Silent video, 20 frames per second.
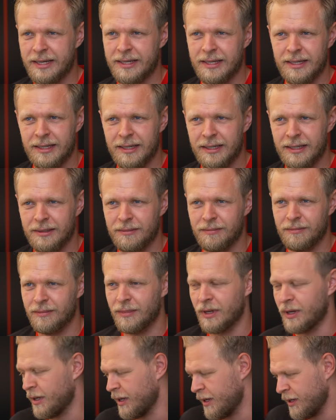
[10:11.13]

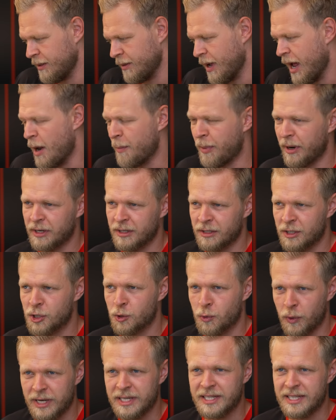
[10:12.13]
Uh, Albon
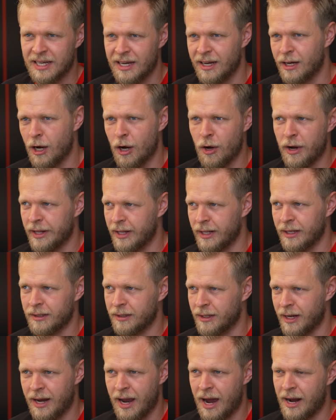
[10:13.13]
squeezed Nico,
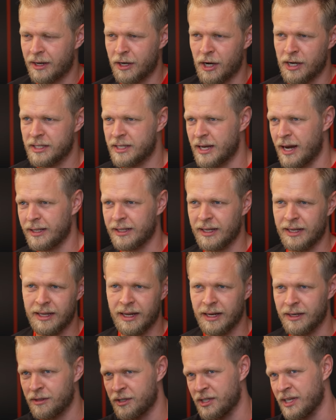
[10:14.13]
and they had contact, and
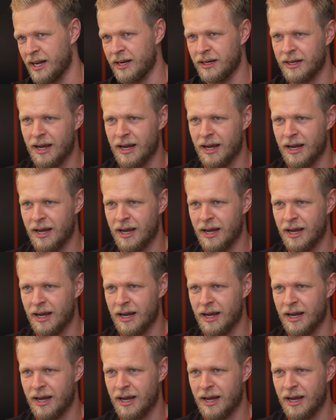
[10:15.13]
then sent